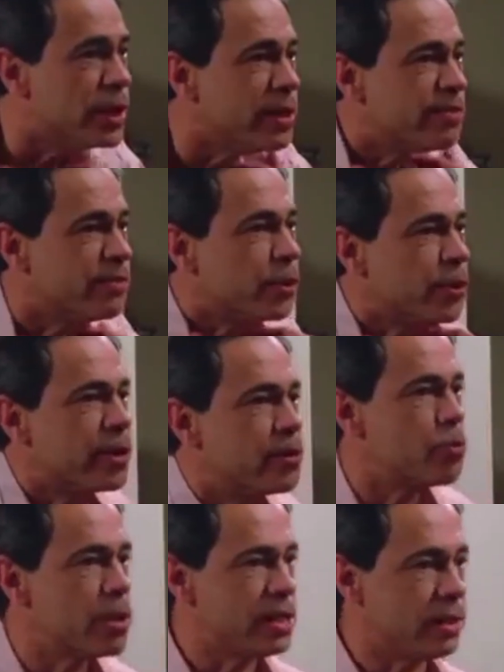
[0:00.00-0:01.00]
you in for
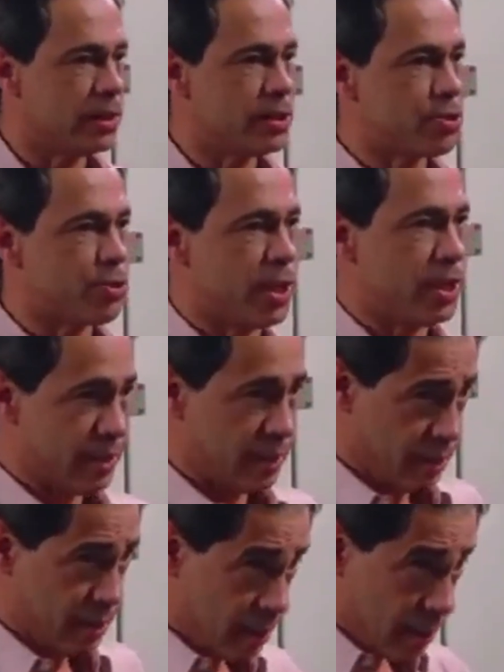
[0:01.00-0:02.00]
a real treat.
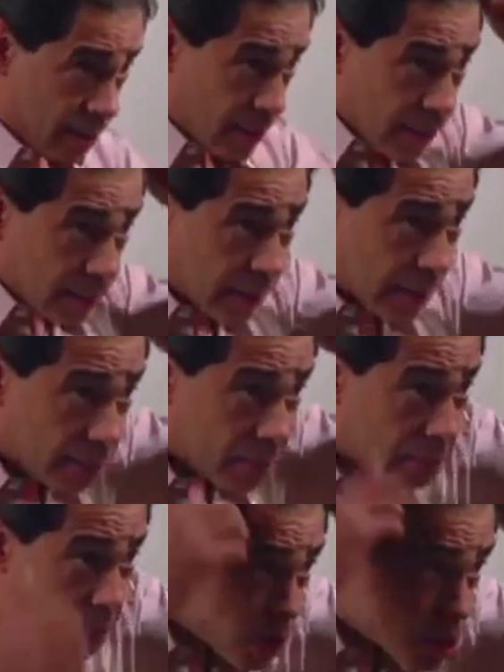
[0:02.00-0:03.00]

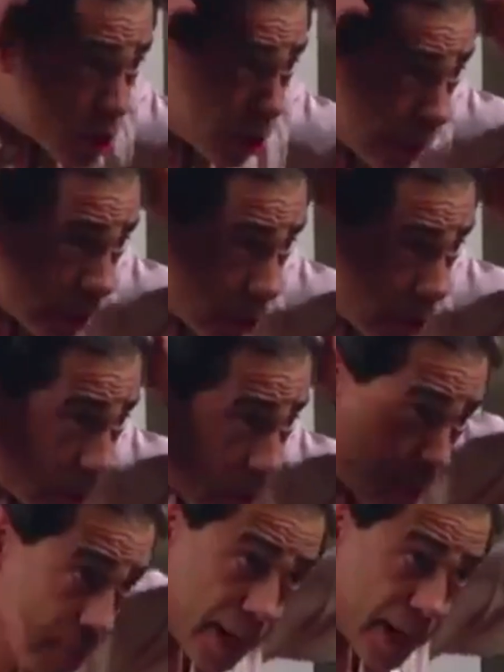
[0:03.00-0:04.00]
I'm personally gonna
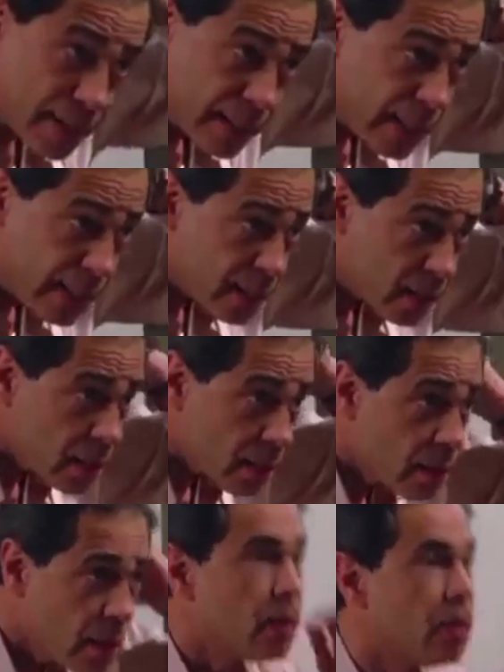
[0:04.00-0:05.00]
prepare the dinner
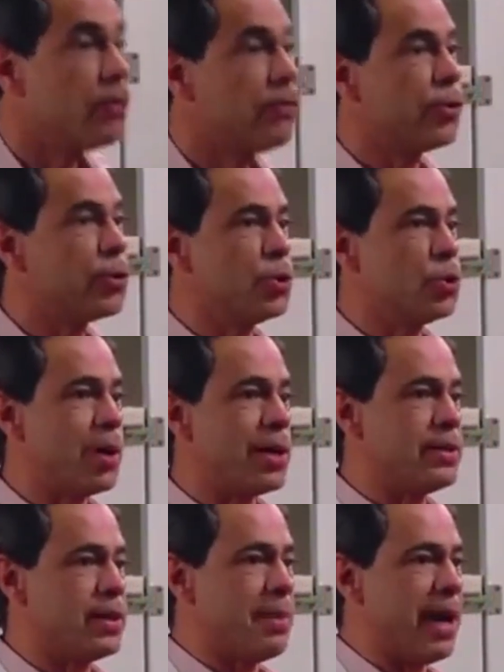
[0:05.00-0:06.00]
for
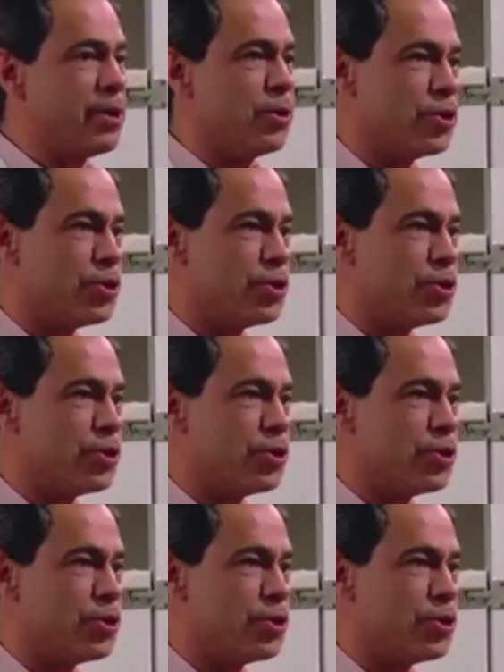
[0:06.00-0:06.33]
you and my